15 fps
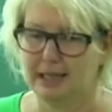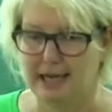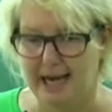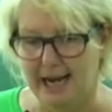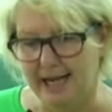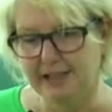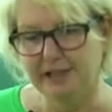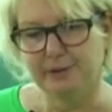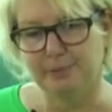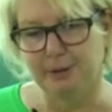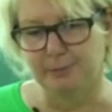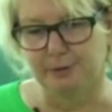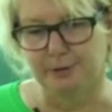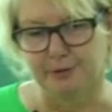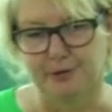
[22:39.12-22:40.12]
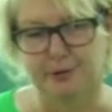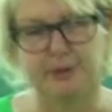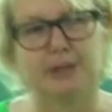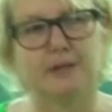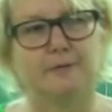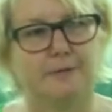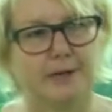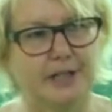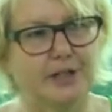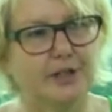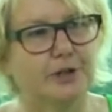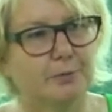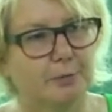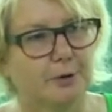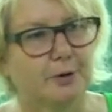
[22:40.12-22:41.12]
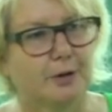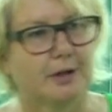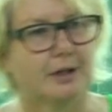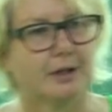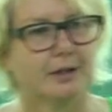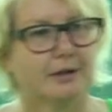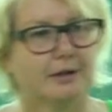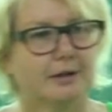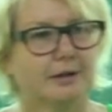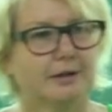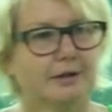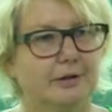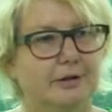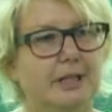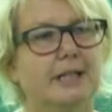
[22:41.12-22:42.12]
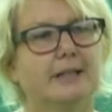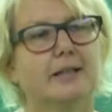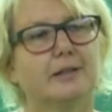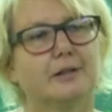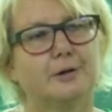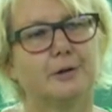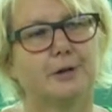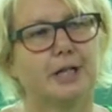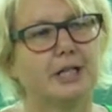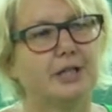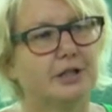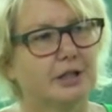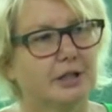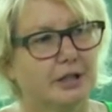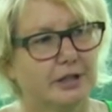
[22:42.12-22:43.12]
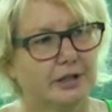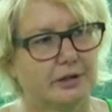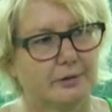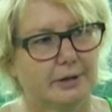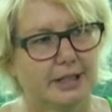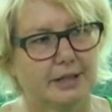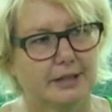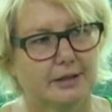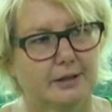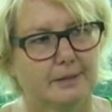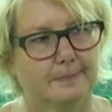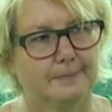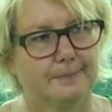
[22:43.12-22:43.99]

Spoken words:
ask people to invest more so that the cohesion is greater?